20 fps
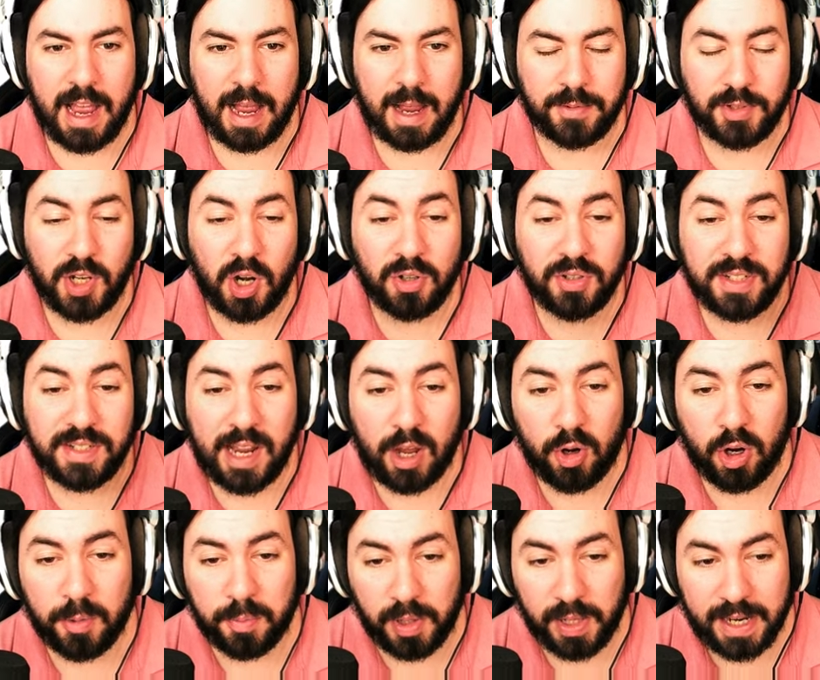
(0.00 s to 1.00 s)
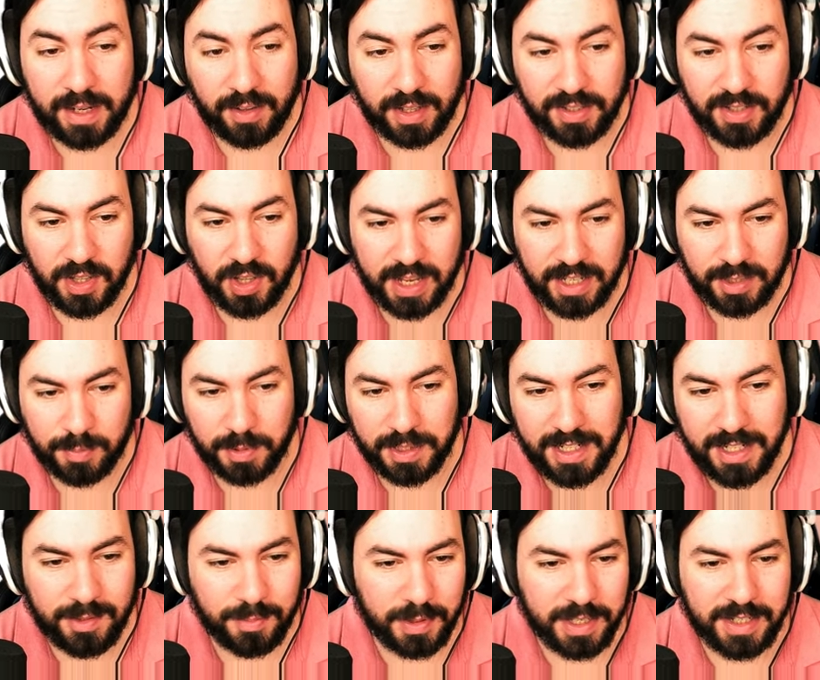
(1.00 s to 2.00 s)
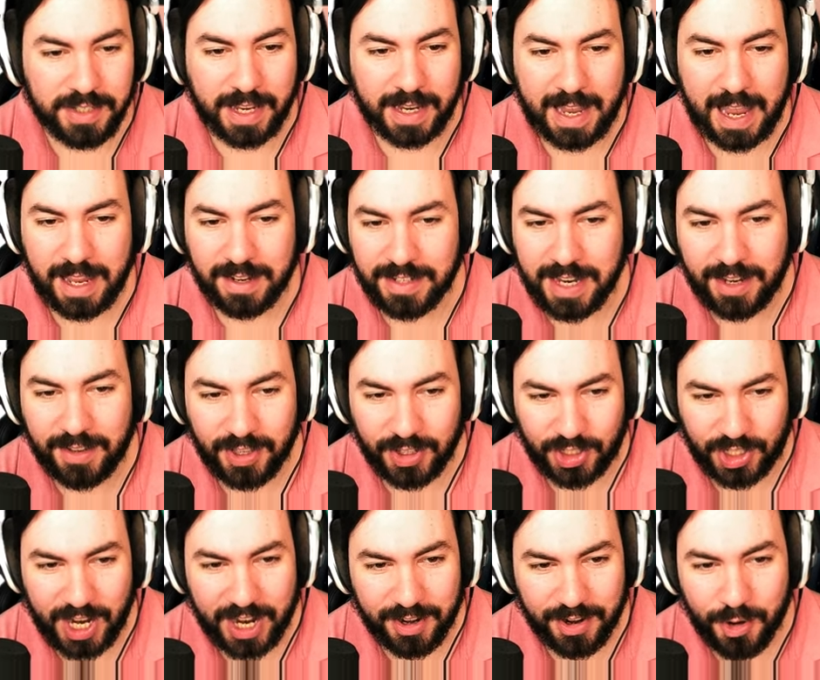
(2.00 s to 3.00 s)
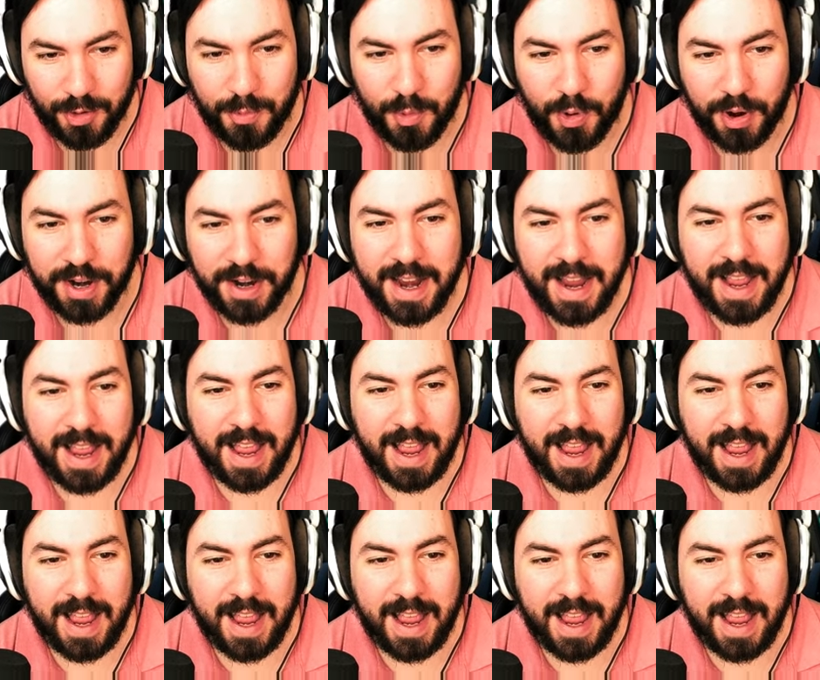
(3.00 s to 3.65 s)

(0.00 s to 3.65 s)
"I'm starting to doubt our plan less and less. Please, please, I can't take this shit no more."